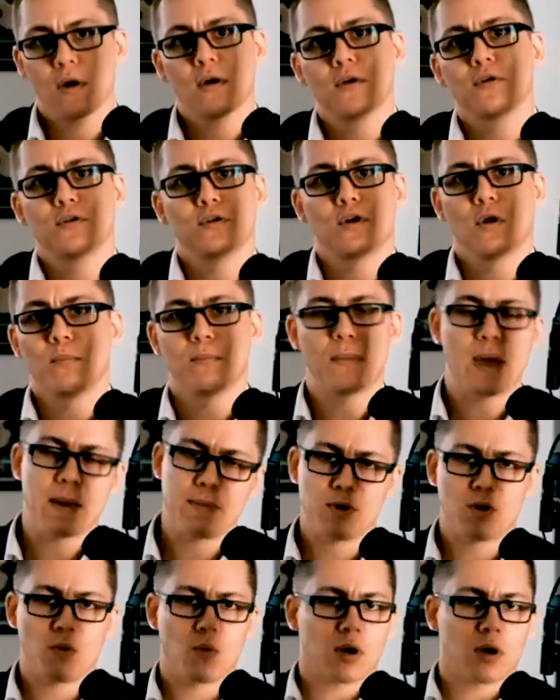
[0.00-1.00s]
maybe
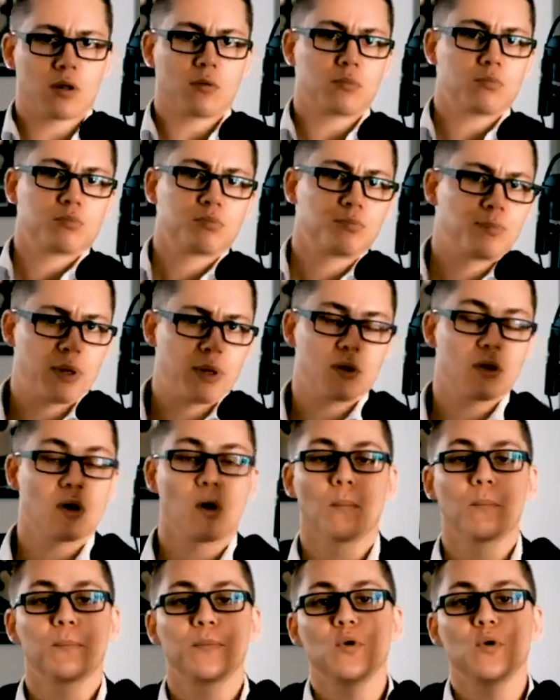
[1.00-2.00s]
you want to,
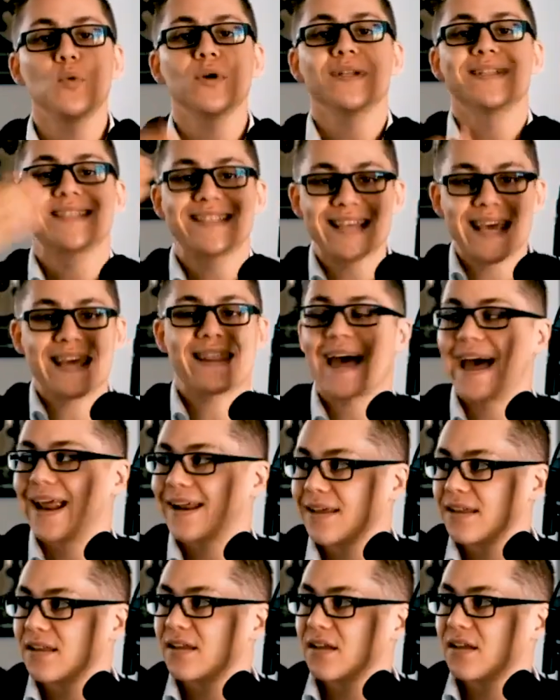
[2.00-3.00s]
you wouldn't say that
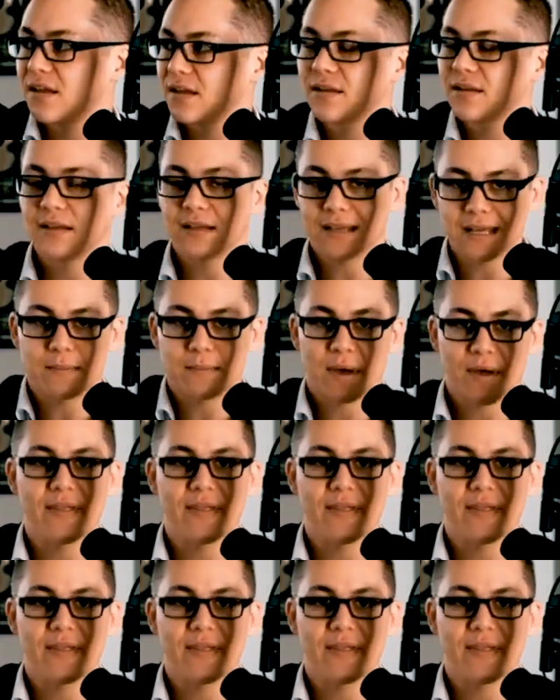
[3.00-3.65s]
in the email.